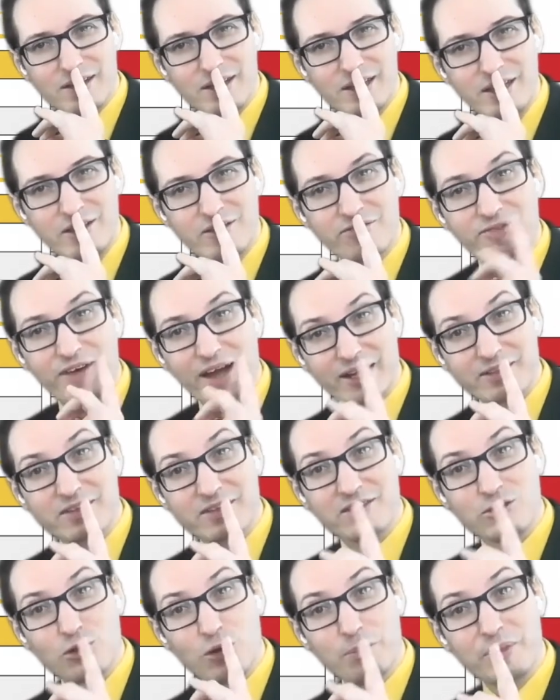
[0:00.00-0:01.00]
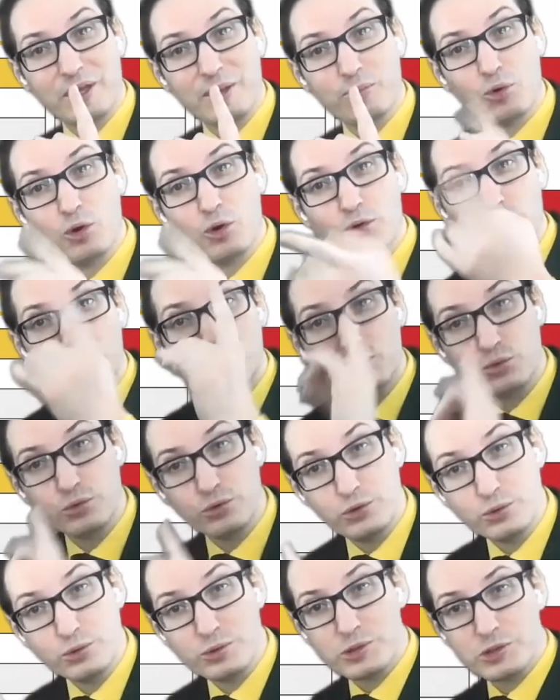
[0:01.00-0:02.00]
In fact, some people do
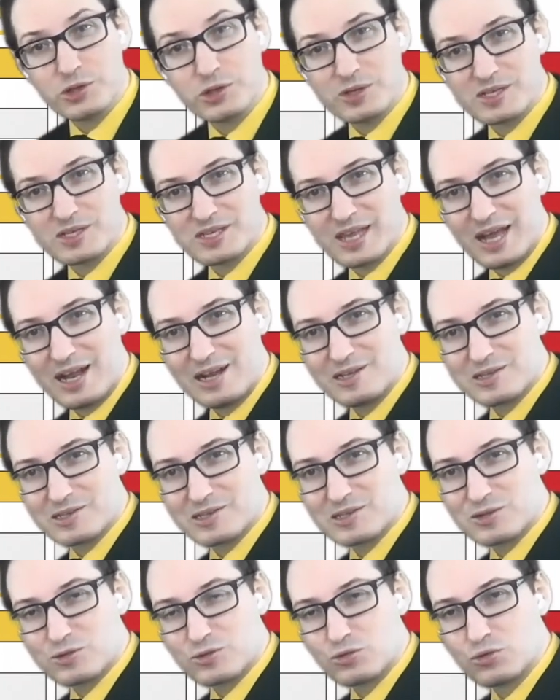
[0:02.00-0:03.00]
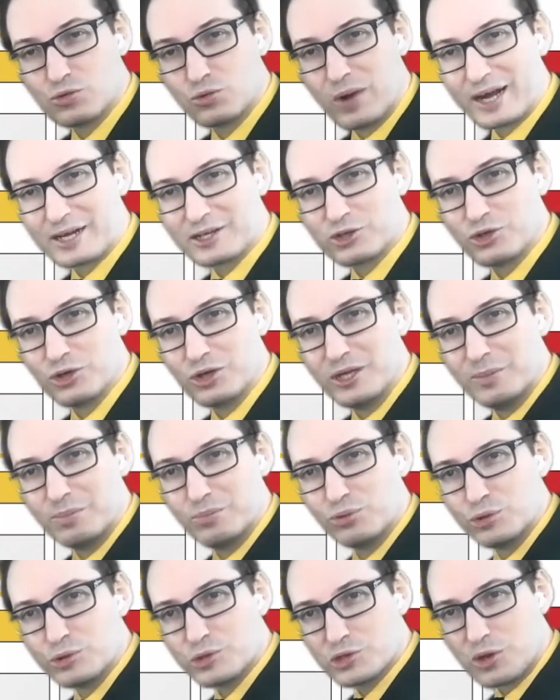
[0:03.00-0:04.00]
use the cells to actually
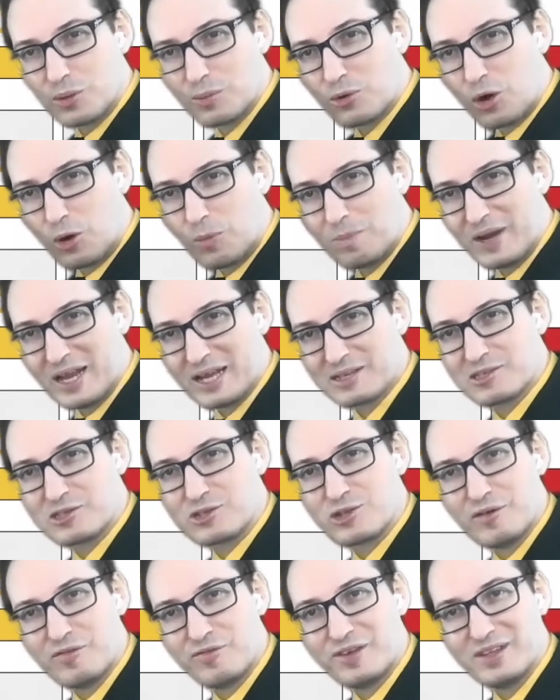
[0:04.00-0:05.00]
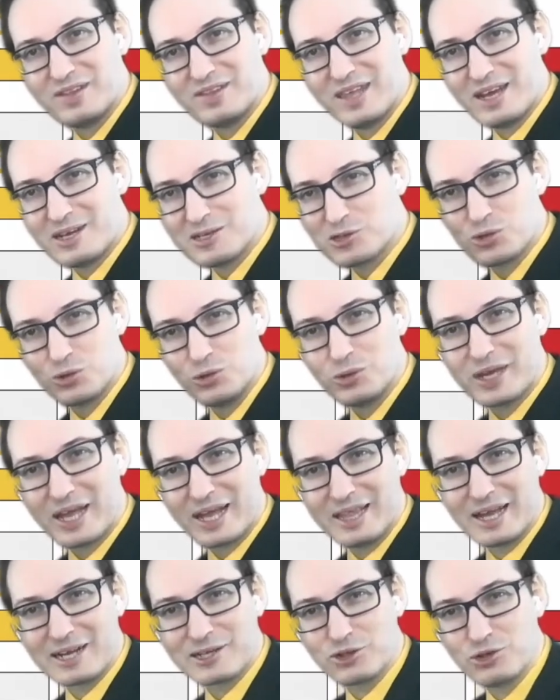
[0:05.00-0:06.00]
put some complex stuff in there. So you
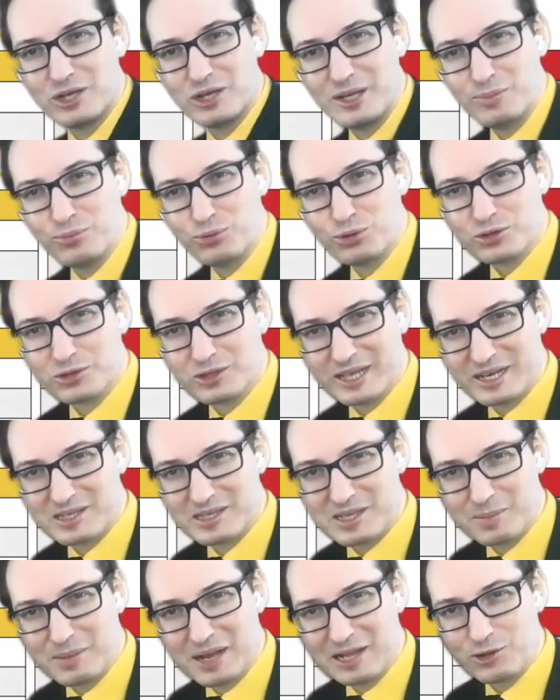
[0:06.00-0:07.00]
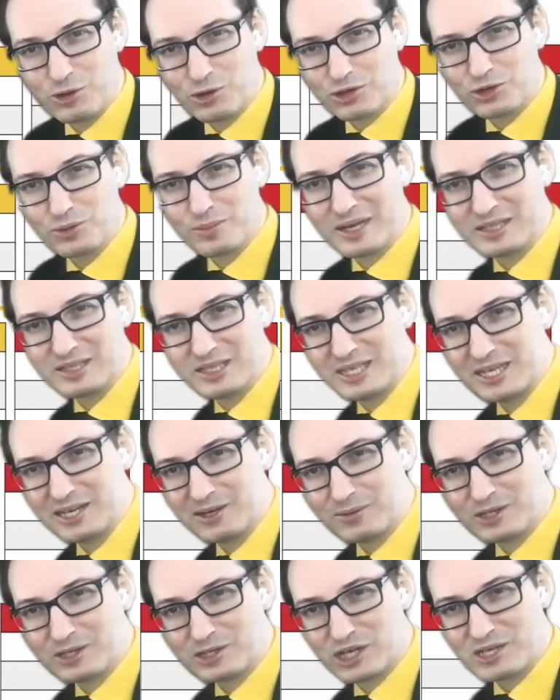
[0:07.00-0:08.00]
can actually put an XML document
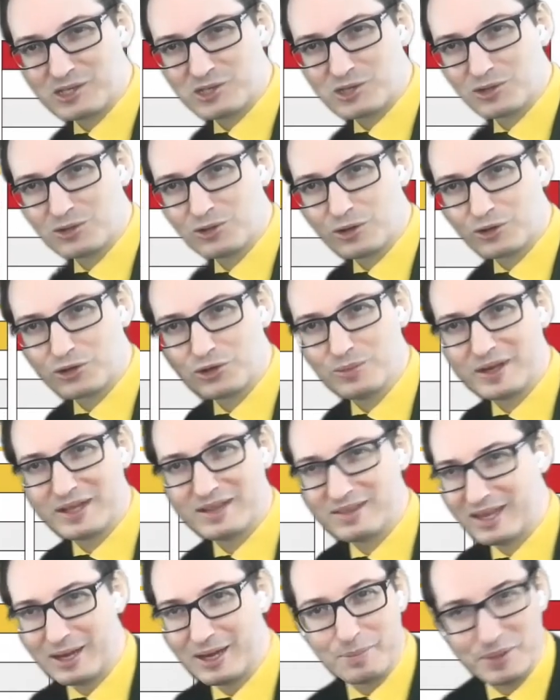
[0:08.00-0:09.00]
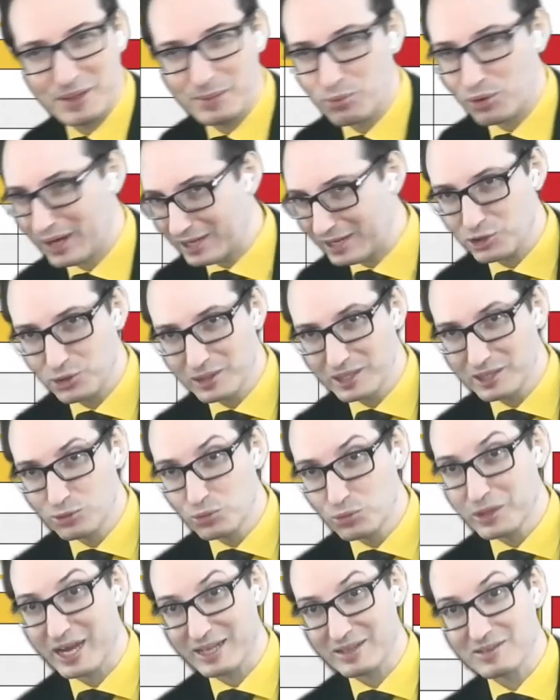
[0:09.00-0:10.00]
here, a JSON document there. People actually
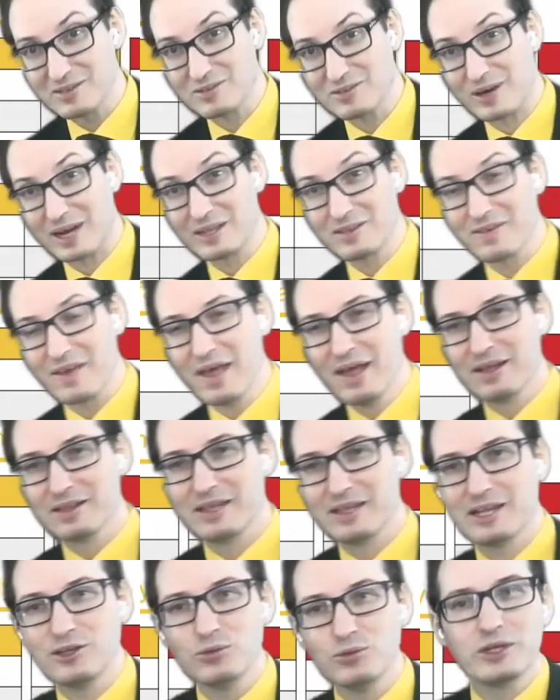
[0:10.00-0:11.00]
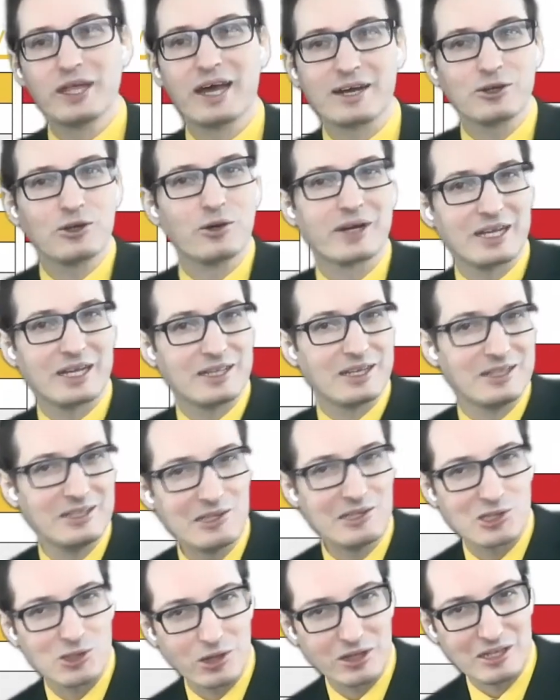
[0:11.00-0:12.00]
do that, right? Then you would argue, okay, then
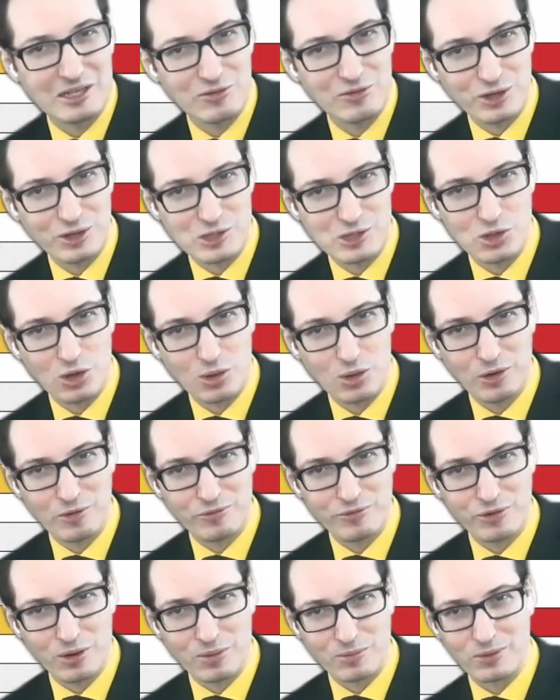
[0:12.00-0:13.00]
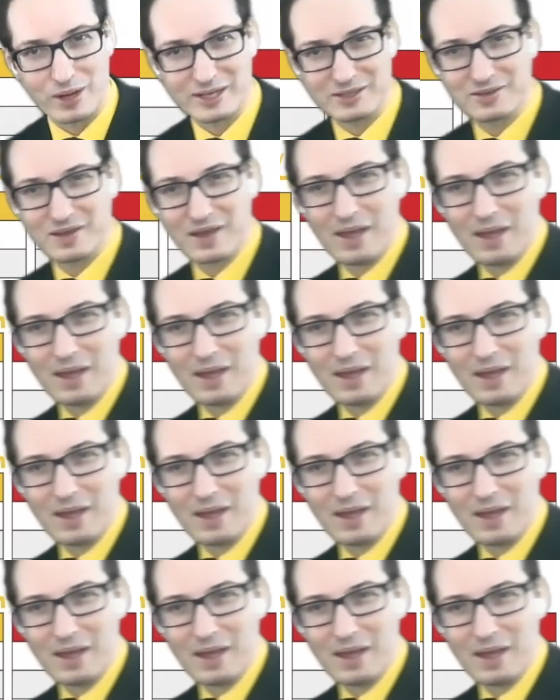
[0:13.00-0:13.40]
it's not in first normal form, right?